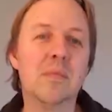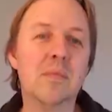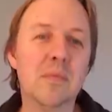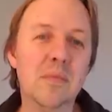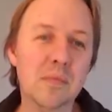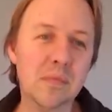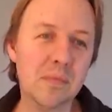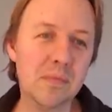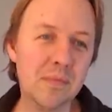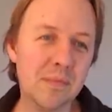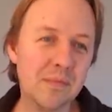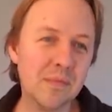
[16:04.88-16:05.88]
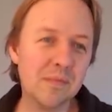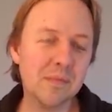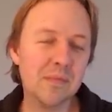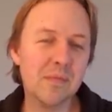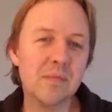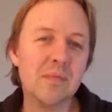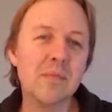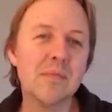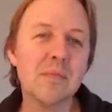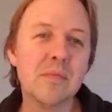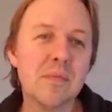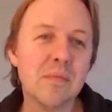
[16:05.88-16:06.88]

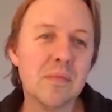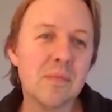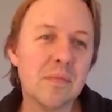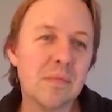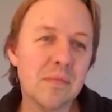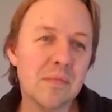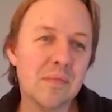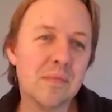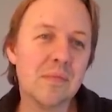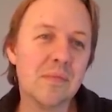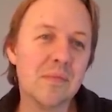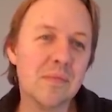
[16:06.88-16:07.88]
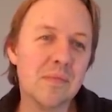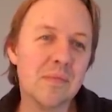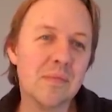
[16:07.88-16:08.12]
No words are spoken by the person on screen.